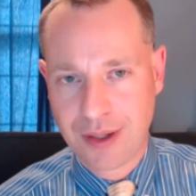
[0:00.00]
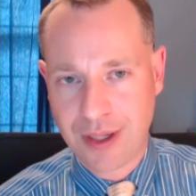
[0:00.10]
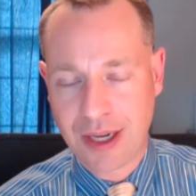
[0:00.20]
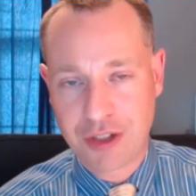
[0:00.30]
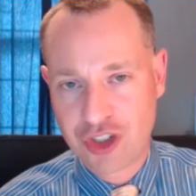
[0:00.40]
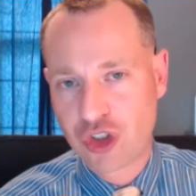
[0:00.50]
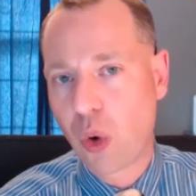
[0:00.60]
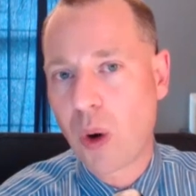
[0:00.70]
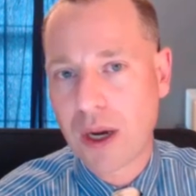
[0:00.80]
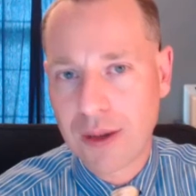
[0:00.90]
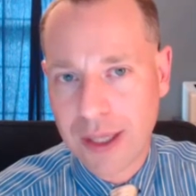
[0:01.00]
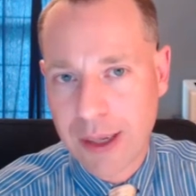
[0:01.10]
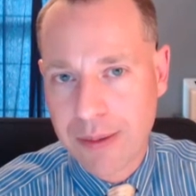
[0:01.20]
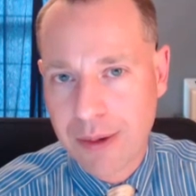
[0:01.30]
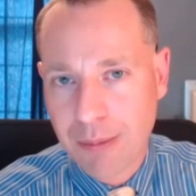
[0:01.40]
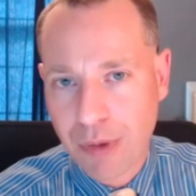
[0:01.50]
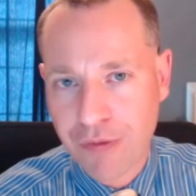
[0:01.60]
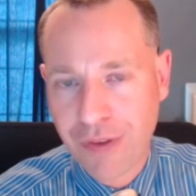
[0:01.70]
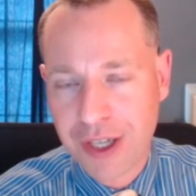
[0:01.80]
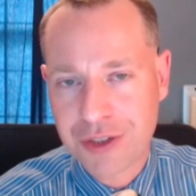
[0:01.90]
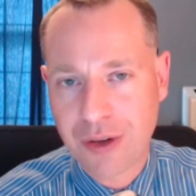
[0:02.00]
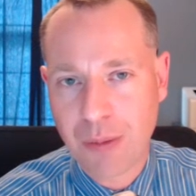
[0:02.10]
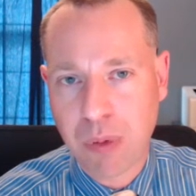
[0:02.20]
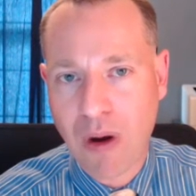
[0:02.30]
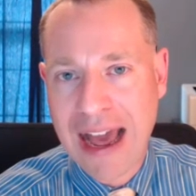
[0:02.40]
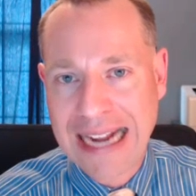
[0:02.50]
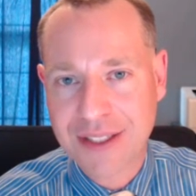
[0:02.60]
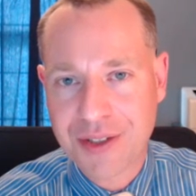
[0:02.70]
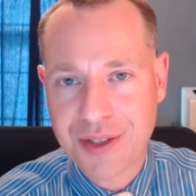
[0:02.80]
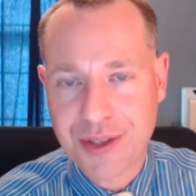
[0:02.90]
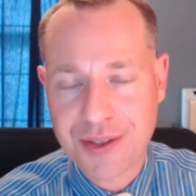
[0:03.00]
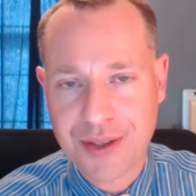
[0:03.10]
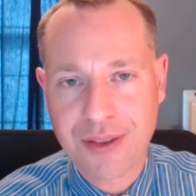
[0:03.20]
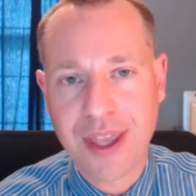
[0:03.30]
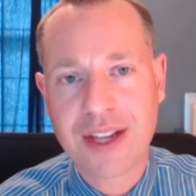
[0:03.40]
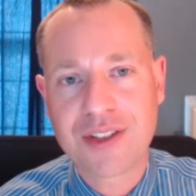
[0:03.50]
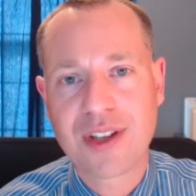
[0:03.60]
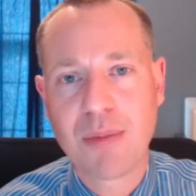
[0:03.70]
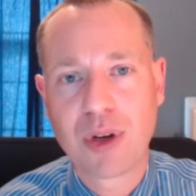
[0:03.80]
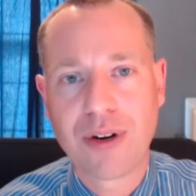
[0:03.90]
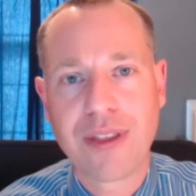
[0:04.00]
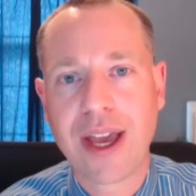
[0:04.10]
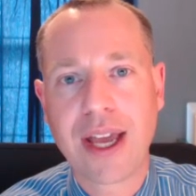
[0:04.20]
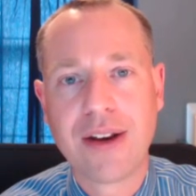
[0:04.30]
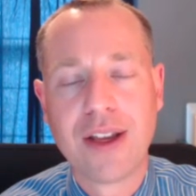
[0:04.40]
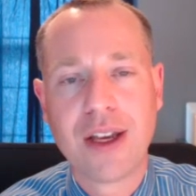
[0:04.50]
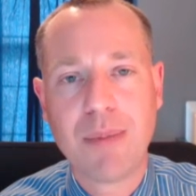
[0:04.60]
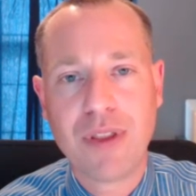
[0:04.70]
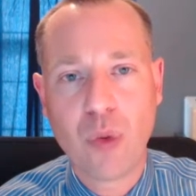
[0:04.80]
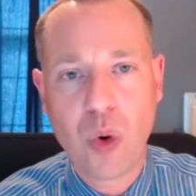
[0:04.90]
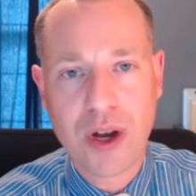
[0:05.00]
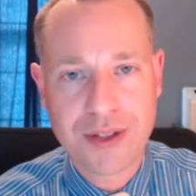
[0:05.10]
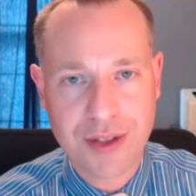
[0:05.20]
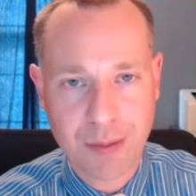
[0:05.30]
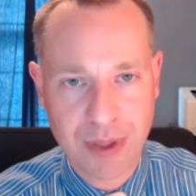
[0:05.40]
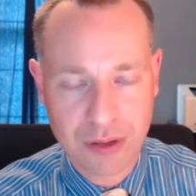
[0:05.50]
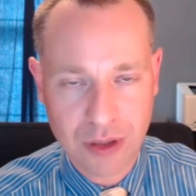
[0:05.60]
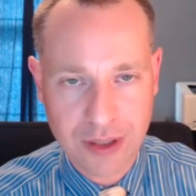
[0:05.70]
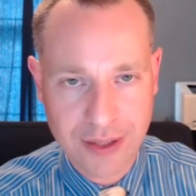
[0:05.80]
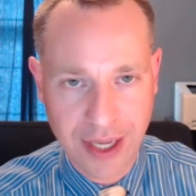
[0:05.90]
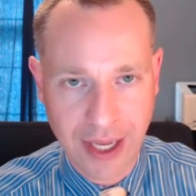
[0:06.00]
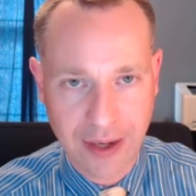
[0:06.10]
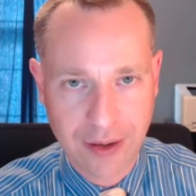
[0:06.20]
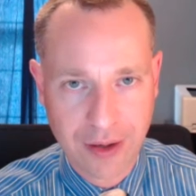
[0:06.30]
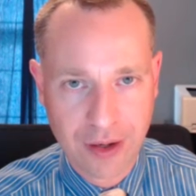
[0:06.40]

Now, historically, professional practices and things similar to that have been the ones that have been looked at